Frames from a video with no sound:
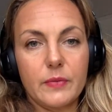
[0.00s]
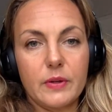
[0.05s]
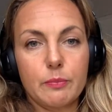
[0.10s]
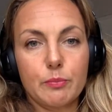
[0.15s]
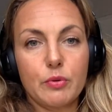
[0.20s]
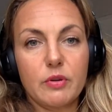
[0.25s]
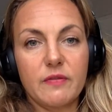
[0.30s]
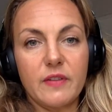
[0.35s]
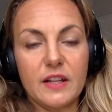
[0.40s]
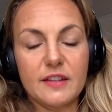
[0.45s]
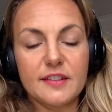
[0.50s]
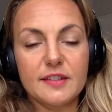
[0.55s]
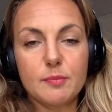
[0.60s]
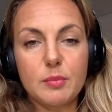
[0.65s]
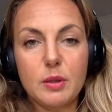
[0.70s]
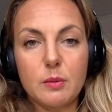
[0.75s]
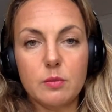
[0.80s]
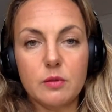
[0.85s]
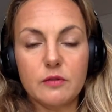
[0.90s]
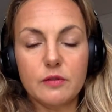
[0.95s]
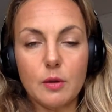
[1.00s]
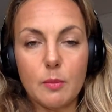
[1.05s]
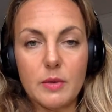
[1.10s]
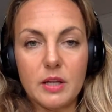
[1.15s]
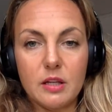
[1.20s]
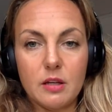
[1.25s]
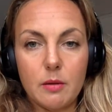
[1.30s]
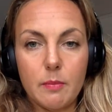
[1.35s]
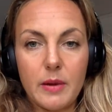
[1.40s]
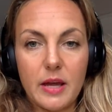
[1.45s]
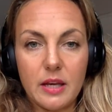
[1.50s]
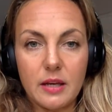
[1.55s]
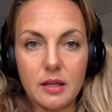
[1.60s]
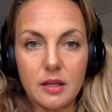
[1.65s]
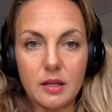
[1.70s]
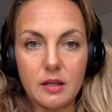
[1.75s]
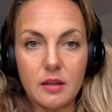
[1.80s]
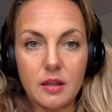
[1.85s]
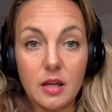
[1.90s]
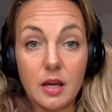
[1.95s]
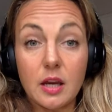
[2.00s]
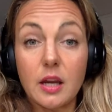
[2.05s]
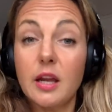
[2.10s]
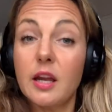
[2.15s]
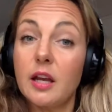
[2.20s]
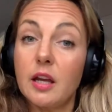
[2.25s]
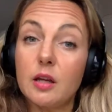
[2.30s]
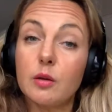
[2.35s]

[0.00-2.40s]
prevents people from independent thinking